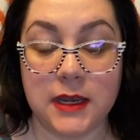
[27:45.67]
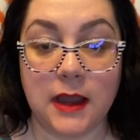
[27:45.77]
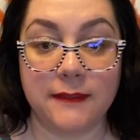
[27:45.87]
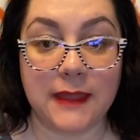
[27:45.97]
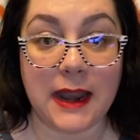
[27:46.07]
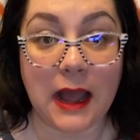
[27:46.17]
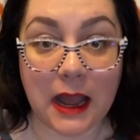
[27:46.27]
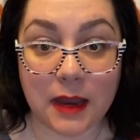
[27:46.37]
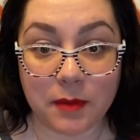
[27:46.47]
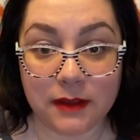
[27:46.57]
Not that
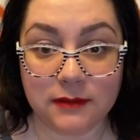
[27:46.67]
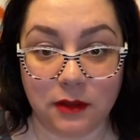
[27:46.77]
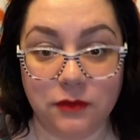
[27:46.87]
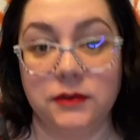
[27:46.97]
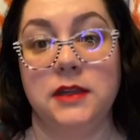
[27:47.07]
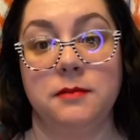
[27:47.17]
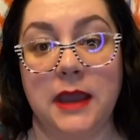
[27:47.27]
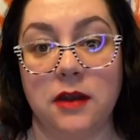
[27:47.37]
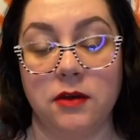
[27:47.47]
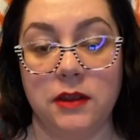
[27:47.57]
I myself need a
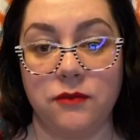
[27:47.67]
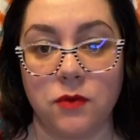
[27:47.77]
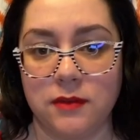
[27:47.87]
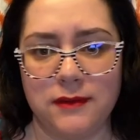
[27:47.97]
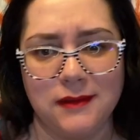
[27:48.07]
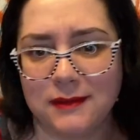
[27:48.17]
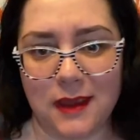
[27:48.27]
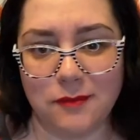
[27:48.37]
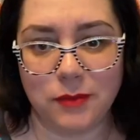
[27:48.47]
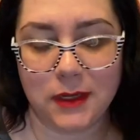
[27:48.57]
battery for this, because I
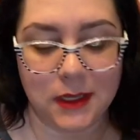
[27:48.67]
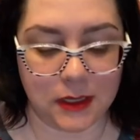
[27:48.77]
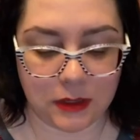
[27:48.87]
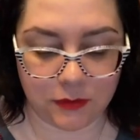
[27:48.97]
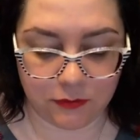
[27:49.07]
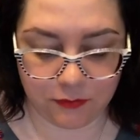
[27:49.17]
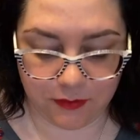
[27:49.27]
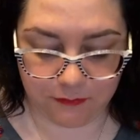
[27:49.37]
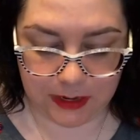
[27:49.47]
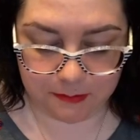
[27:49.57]
have plenty of
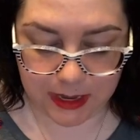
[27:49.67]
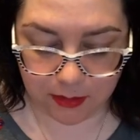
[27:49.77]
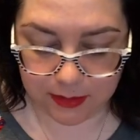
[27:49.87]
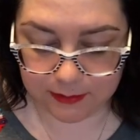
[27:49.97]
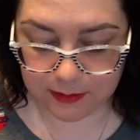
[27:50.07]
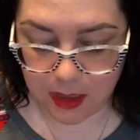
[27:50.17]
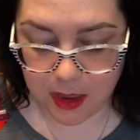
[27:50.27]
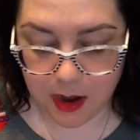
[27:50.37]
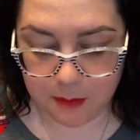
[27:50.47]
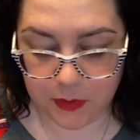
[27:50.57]
vape batteries,
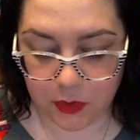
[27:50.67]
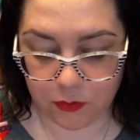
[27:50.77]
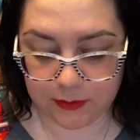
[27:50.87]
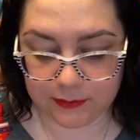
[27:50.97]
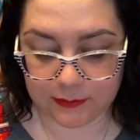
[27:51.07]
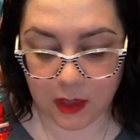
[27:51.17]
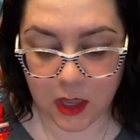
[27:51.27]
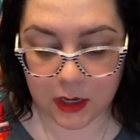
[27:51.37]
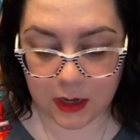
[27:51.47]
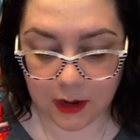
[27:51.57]
but it was
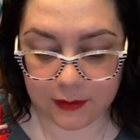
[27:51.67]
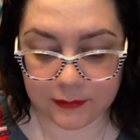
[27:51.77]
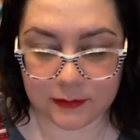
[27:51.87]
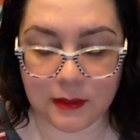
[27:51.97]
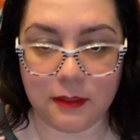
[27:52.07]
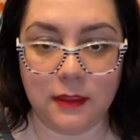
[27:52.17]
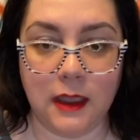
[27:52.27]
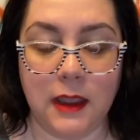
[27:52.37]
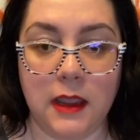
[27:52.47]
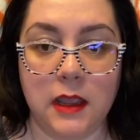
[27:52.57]
nice that
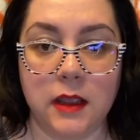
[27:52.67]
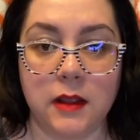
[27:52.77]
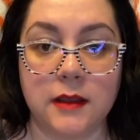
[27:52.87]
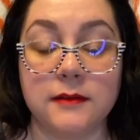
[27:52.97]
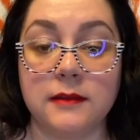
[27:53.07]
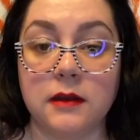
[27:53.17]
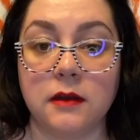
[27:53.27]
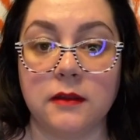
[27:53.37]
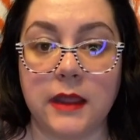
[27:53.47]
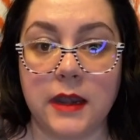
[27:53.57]
they
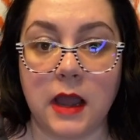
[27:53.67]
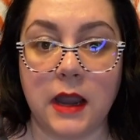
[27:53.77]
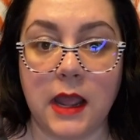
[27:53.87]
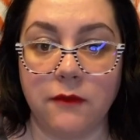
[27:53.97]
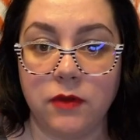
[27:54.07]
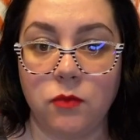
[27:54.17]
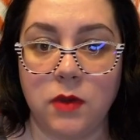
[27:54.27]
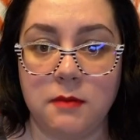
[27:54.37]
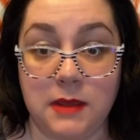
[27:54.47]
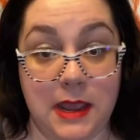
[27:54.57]
considered that not
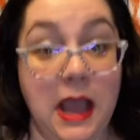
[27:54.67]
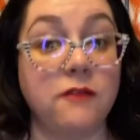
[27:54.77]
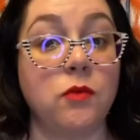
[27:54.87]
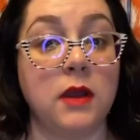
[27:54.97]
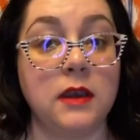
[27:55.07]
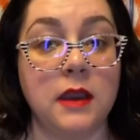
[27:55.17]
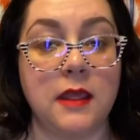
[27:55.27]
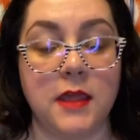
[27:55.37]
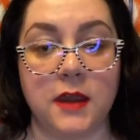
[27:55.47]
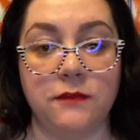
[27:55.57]
everyone may have one, and
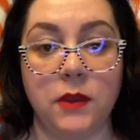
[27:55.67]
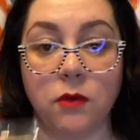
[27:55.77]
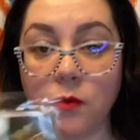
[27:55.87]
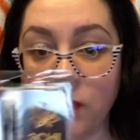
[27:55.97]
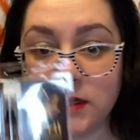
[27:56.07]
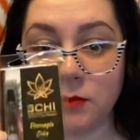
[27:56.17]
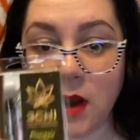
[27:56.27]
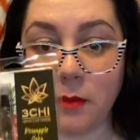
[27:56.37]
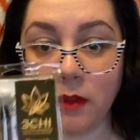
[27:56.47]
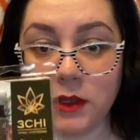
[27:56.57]
that if they were going to
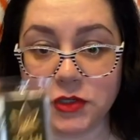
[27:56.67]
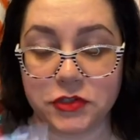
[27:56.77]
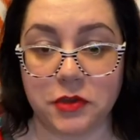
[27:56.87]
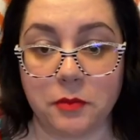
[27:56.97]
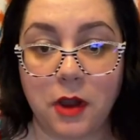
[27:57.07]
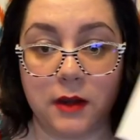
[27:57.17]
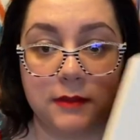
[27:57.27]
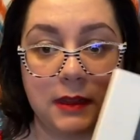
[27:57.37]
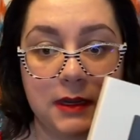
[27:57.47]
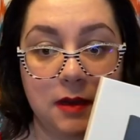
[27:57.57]
properly judge their product,
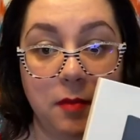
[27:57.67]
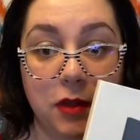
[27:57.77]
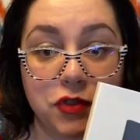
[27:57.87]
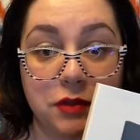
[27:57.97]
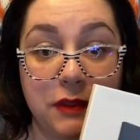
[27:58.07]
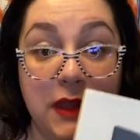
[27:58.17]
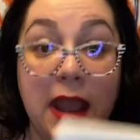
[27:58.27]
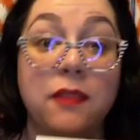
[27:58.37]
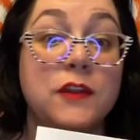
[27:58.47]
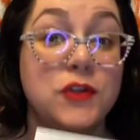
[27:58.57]
they need to make sure that they
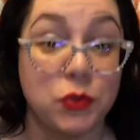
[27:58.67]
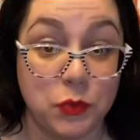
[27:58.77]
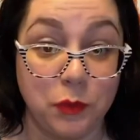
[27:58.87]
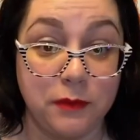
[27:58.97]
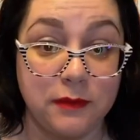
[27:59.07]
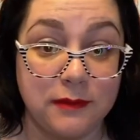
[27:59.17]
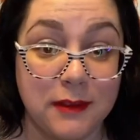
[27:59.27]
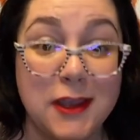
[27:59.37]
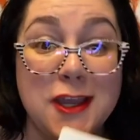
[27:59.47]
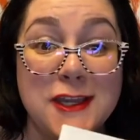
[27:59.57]
had the tools
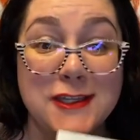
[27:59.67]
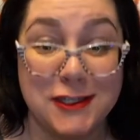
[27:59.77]
to do